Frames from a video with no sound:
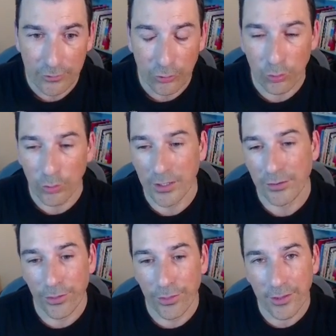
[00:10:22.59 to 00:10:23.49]
to create
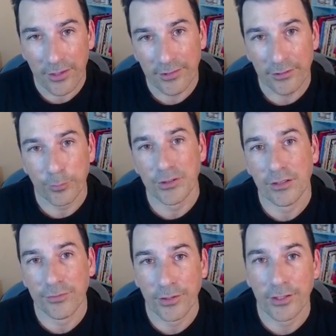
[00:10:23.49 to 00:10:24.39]
this
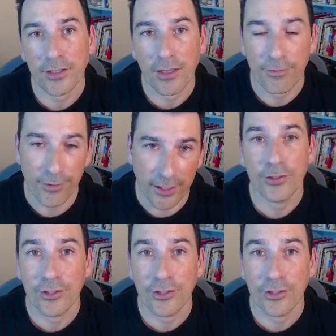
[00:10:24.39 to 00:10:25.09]
specific effect.